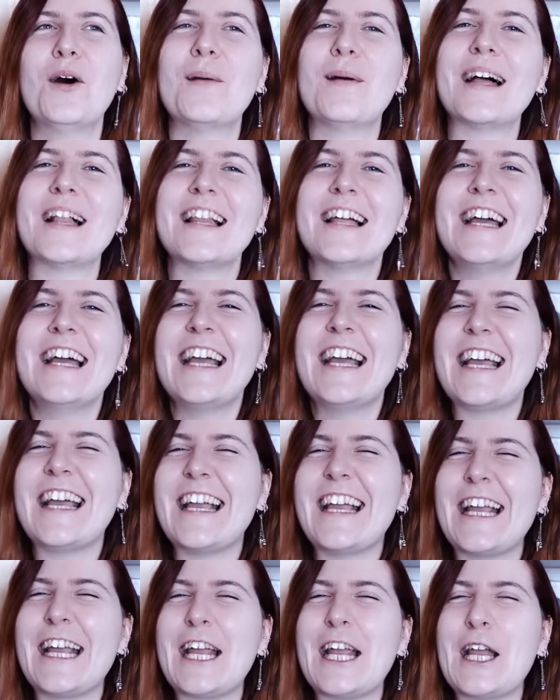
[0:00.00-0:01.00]
Well,
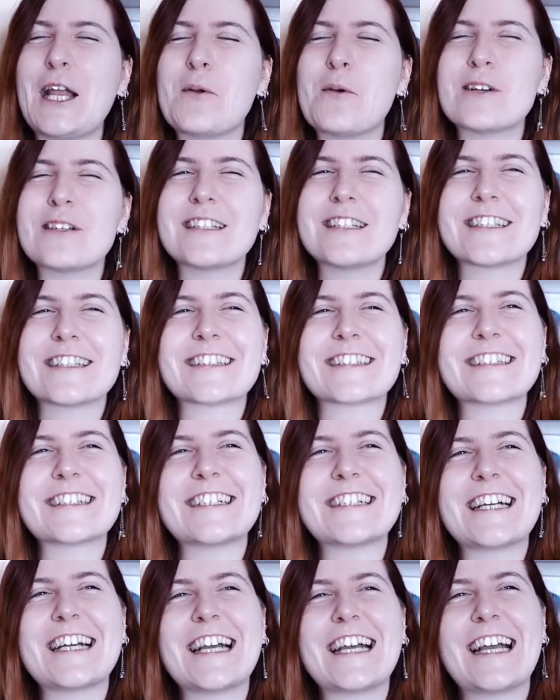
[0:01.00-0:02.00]
it wasn't
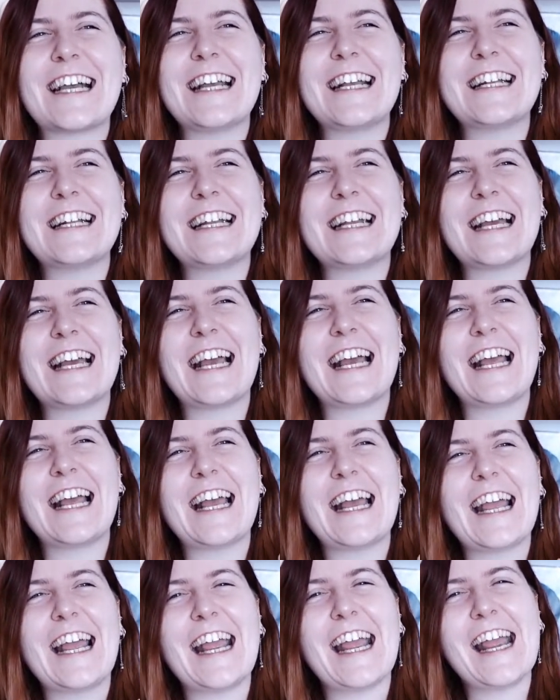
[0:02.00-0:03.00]
an
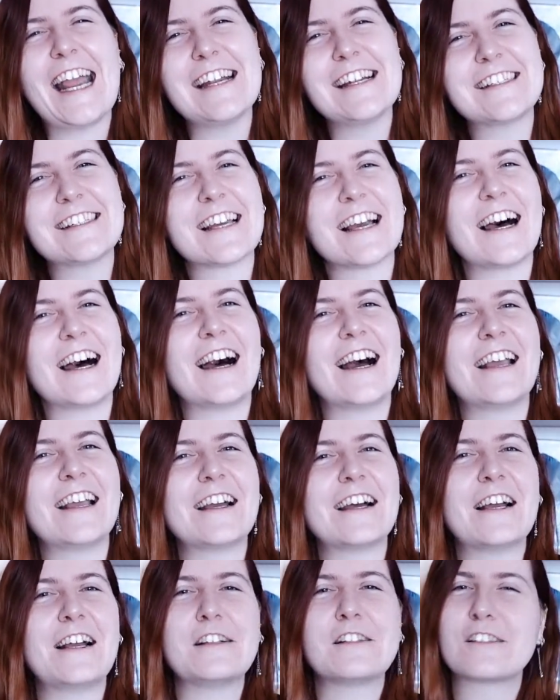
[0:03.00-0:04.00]

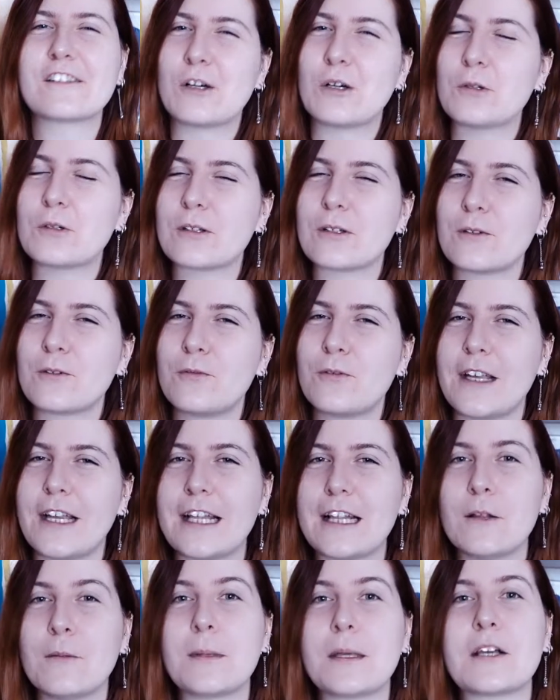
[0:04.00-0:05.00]
entire and total
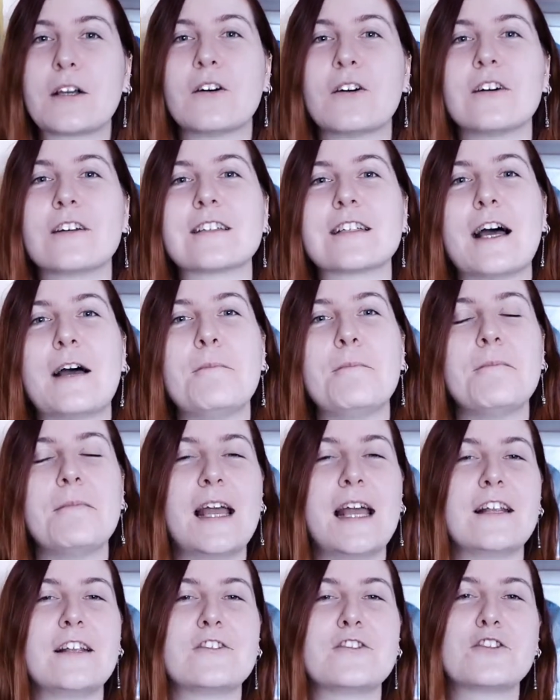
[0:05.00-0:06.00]
fail because I
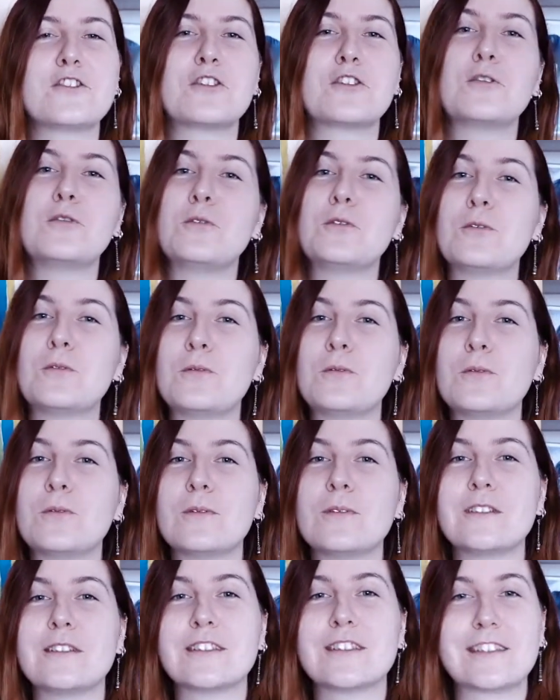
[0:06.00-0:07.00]
managed to
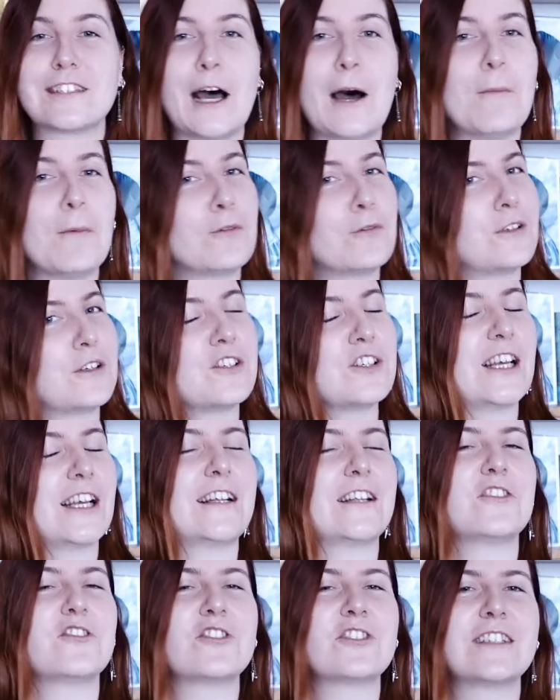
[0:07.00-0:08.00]
do some of the
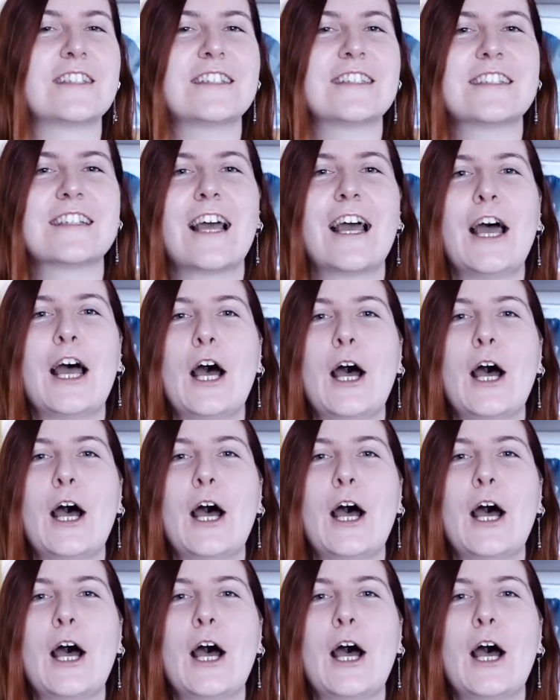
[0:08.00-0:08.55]
challenges,